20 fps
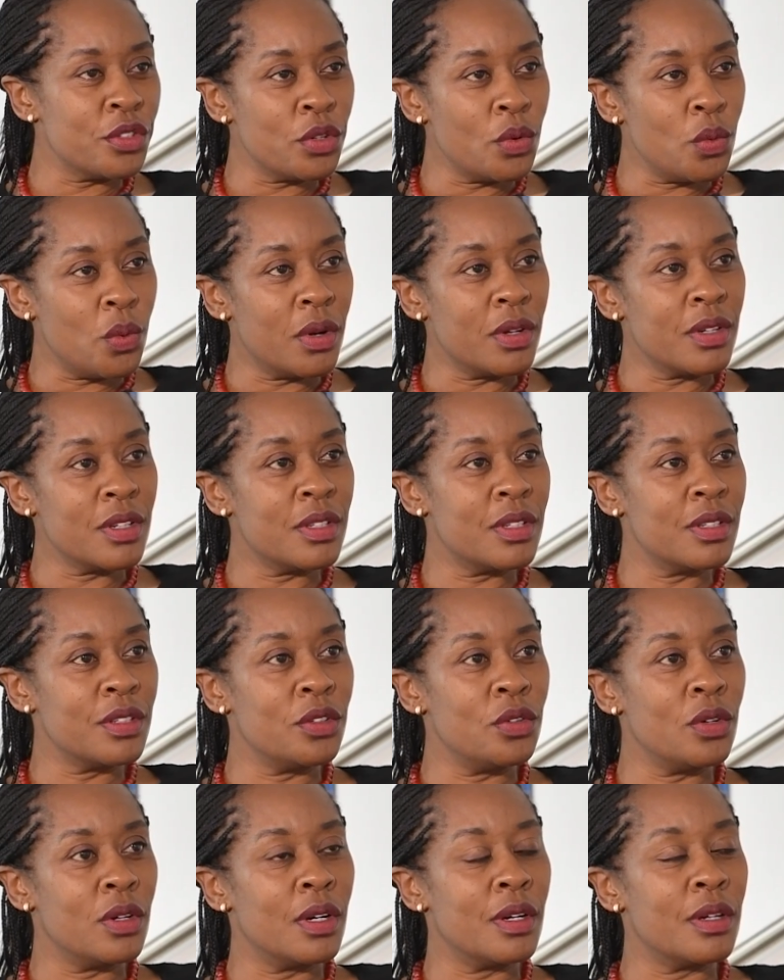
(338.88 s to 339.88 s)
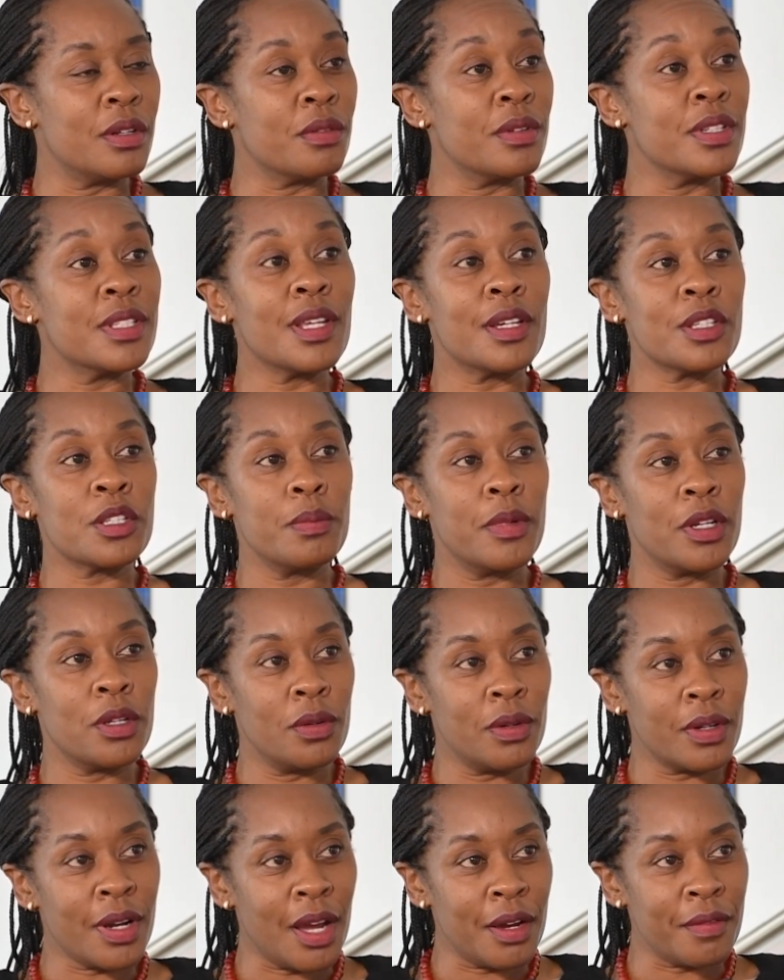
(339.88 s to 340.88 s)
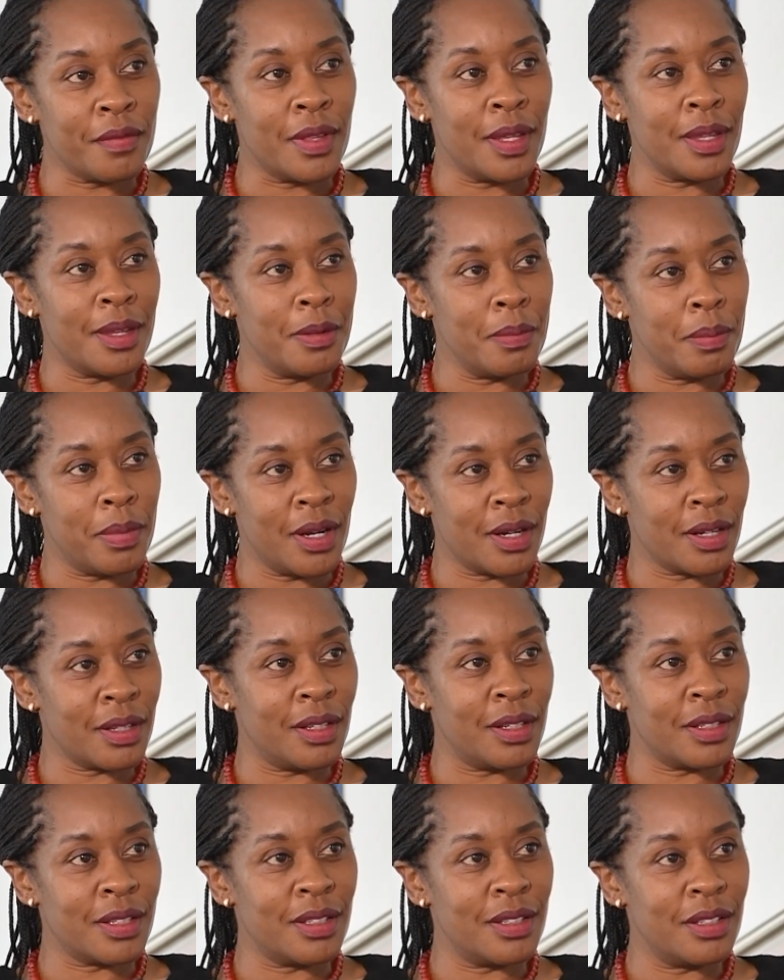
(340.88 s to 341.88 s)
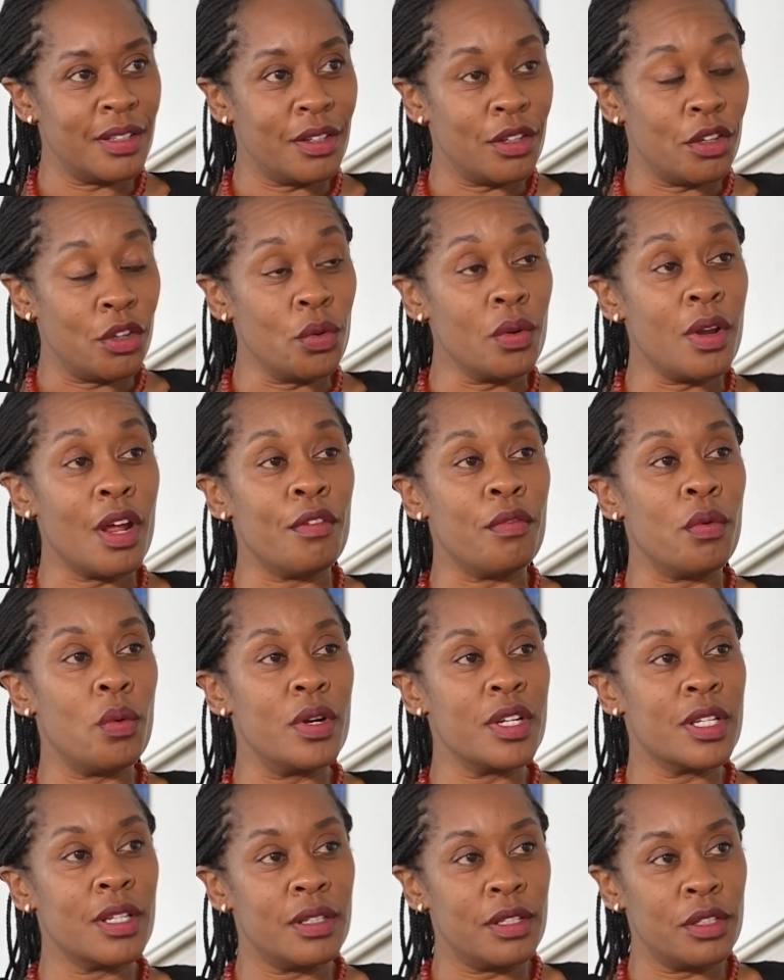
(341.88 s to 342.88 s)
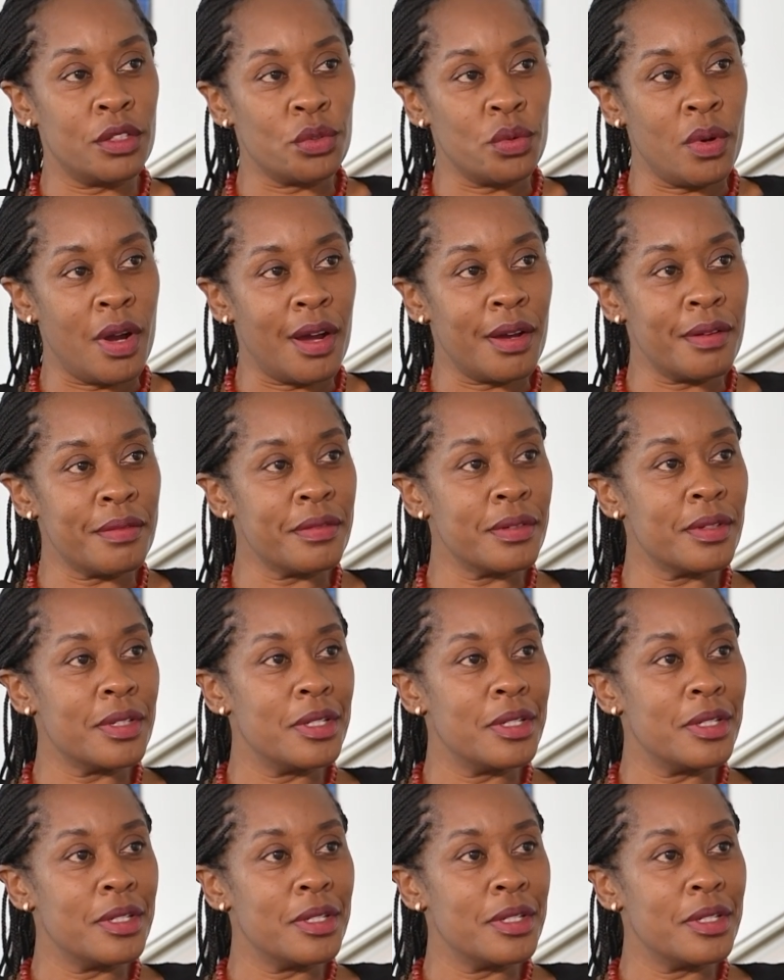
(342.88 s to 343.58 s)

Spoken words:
you want. Your research might not have the impact that you'd have wanted it to have.